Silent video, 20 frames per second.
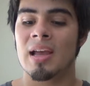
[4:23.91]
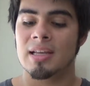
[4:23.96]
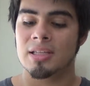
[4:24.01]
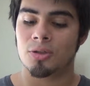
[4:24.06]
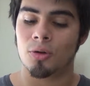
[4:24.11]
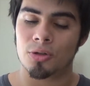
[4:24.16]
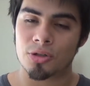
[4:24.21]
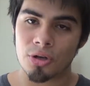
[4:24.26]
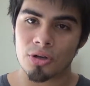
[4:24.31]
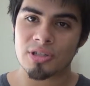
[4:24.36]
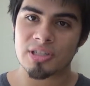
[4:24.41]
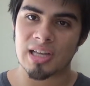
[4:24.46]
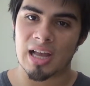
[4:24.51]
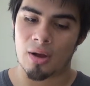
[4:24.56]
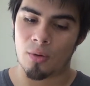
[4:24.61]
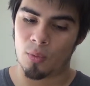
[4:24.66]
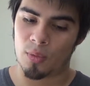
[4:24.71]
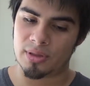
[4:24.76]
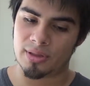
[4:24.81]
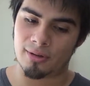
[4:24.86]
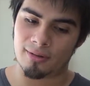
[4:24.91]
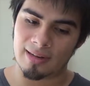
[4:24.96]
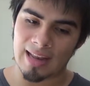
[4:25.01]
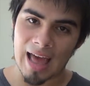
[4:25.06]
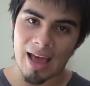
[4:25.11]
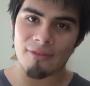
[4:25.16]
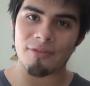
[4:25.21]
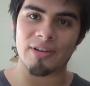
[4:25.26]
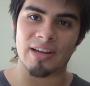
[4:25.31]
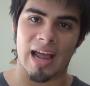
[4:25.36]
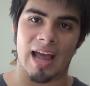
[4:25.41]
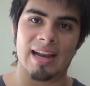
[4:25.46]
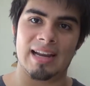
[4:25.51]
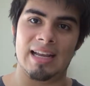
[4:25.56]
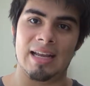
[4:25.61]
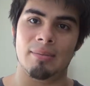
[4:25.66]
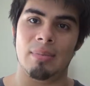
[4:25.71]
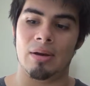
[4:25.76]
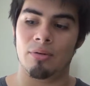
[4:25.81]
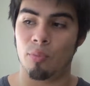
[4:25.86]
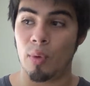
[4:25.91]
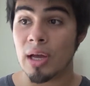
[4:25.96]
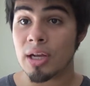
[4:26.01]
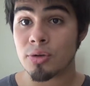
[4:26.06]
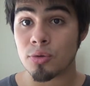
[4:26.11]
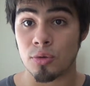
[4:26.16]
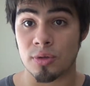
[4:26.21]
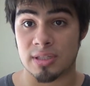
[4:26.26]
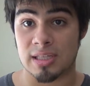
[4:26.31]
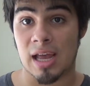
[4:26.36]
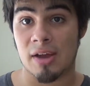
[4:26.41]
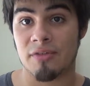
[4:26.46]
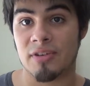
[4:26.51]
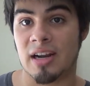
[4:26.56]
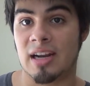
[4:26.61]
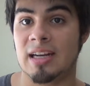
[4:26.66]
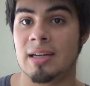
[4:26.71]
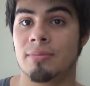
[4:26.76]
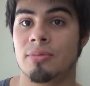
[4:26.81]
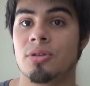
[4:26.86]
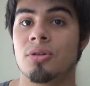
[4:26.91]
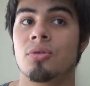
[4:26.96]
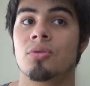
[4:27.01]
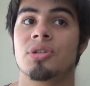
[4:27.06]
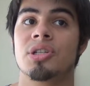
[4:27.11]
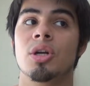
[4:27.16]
So it turns out when they're laughing at him, and Reiju was laughing at him too,